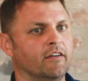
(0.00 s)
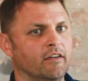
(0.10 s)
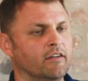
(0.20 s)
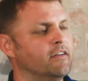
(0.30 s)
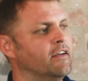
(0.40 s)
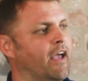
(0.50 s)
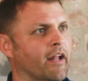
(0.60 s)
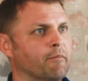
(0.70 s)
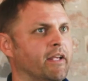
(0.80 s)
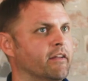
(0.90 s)
and
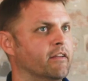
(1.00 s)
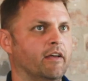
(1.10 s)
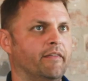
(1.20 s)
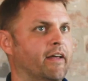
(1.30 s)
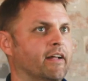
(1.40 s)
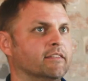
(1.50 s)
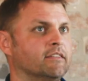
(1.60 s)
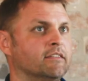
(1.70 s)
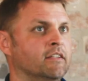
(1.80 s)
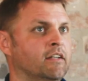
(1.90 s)
I mean, and
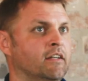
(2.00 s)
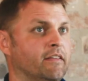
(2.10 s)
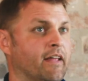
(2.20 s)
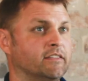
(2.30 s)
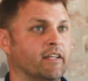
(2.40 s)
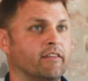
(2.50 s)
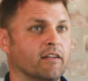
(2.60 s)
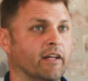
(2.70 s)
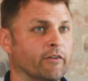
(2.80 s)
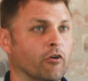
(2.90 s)
that's I think
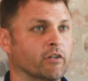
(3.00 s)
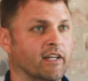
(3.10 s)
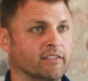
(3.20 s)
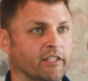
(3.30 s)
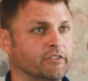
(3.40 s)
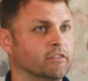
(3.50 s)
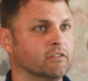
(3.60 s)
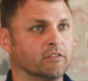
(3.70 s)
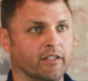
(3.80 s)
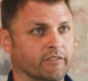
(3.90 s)
an
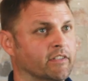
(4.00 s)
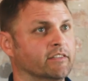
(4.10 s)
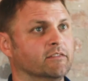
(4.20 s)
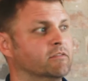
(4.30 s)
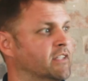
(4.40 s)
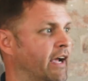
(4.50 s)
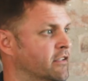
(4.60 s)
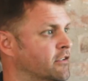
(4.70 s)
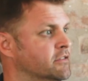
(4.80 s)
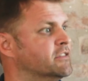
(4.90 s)
organizational kind of
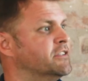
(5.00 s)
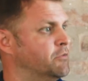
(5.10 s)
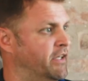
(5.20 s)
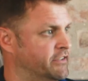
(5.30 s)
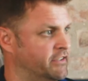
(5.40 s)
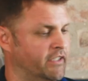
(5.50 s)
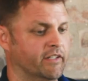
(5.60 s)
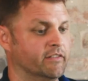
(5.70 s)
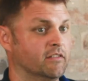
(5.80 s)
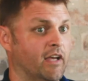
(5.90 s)
siloed situation,
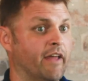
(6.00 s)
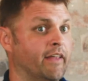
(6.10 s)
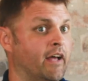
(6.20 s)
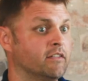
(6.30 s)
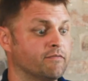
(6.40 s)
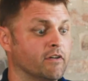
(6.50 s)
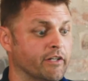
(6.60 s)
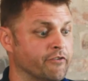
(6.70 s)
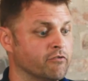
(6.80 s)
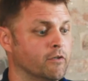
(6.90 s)
and that's
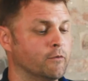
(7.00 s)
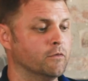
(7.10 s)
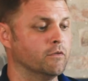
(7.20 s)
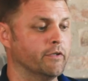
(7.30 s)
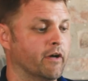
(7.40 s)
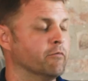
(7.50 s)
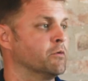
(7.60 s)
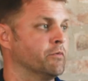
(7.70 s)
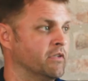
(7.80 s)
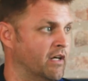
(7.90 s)
very true. I've
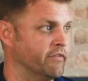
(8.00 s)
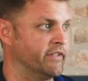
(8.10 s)
worked with a lot of